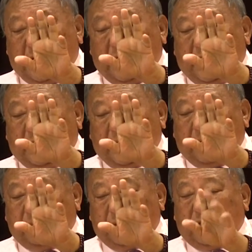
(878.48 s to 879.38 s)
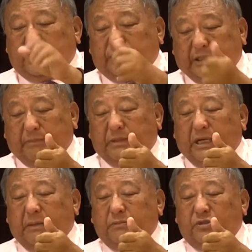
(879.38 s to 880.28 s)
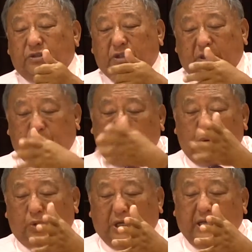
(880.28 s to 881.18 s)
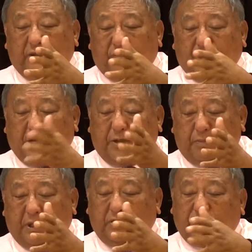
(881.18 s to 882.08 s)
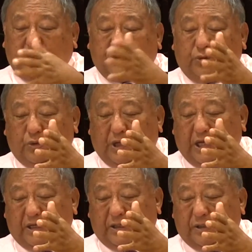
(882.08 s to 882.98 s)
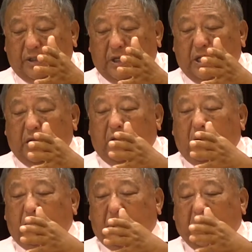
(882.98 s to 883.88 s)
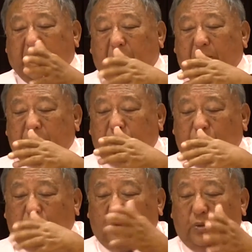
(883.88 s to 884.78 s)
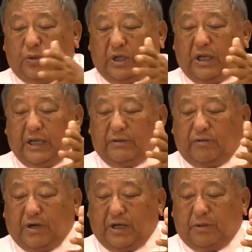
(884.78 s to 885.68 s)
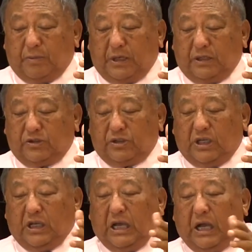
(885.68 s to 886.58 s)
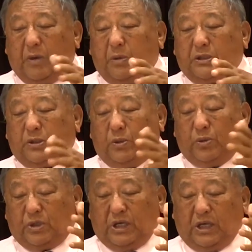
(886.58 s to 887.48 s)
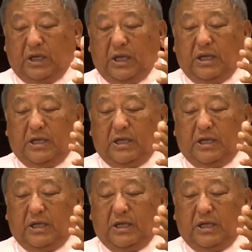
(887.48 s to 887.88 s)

and uh, Sometimes, if you look at the right place, yes, you get it. But I was not looking at the right place. I was looking,